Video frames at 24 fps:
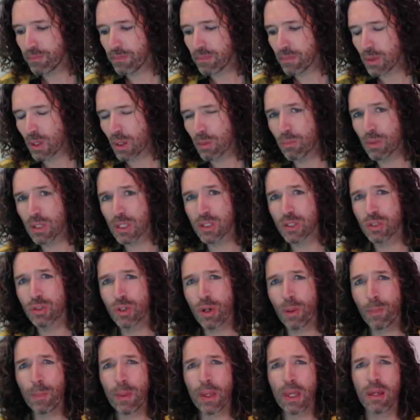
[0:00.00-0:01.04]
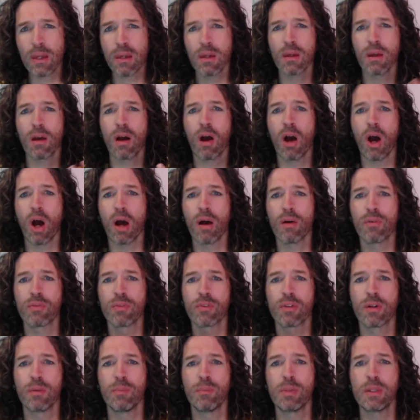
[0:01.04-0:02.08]
But stripping off
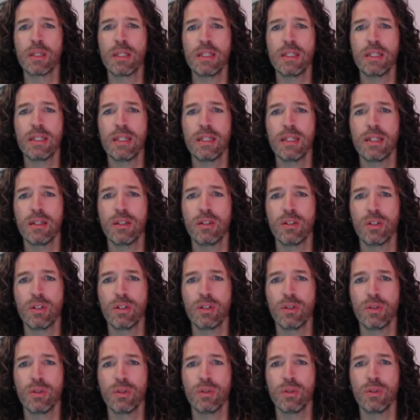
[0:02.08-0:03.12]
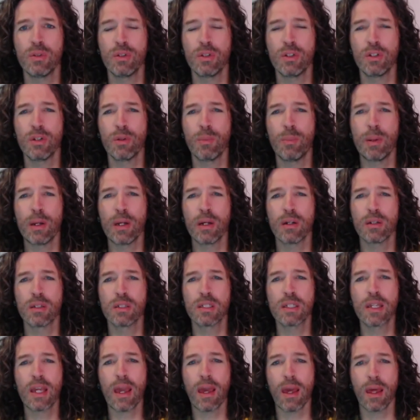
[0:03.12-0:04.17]
completely to your bare
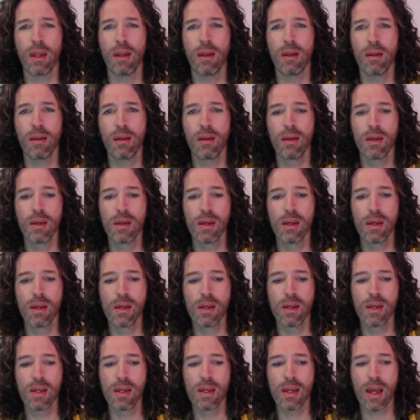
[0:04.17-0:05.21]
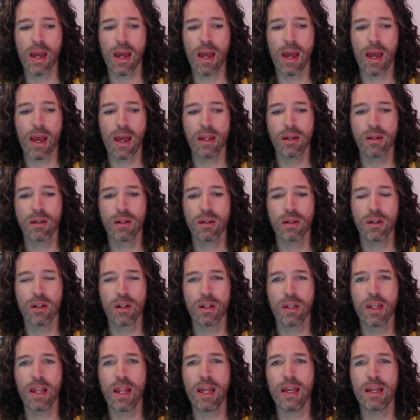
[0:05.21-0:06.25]
skin and
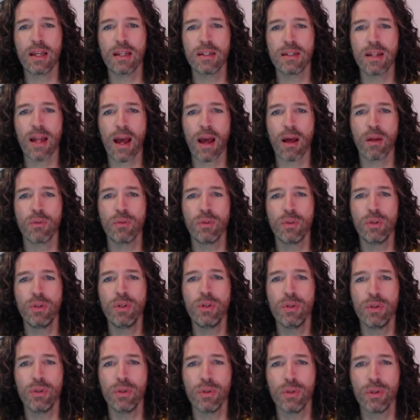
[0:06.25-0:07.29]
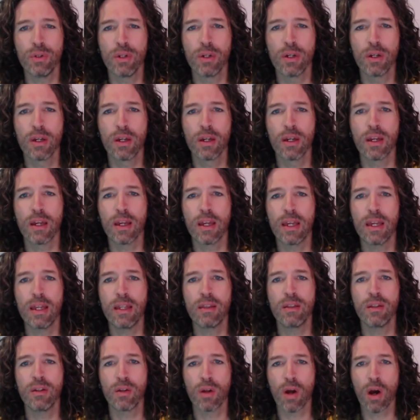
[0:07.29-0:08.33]
laying down nude
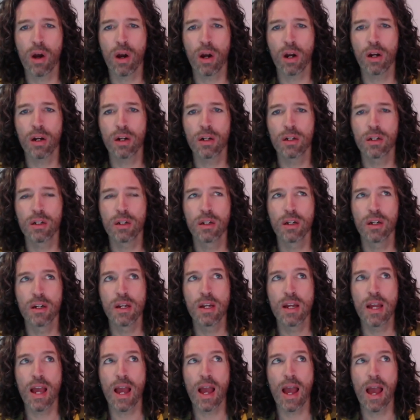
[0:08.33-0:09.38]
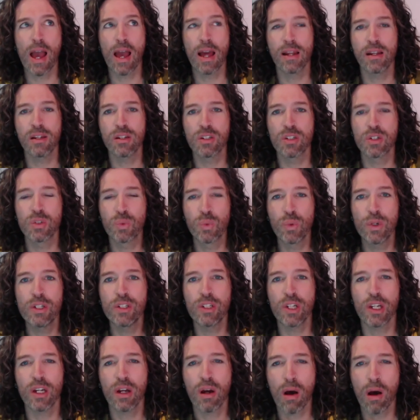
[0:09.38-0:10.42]
in the dark and
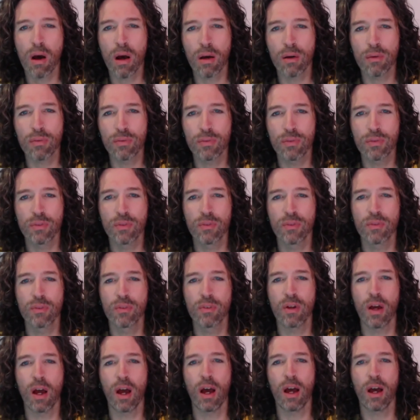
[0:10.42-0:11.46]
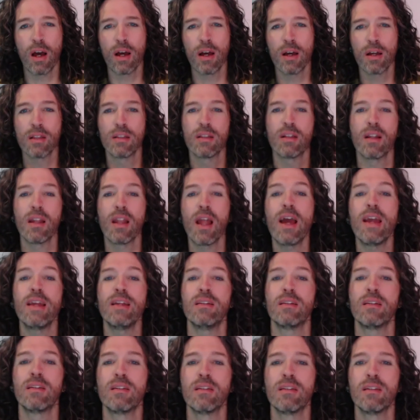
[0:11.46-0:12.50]
switching off uh, the
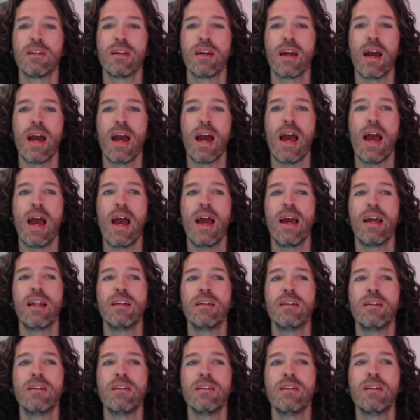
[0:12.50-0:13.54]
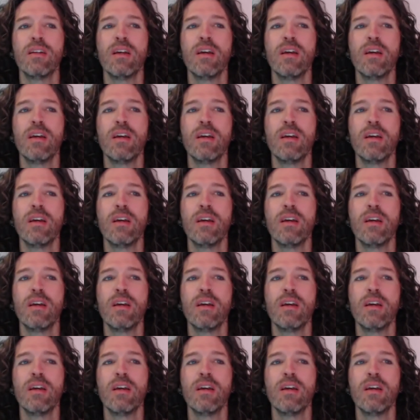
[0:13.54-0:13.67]
light and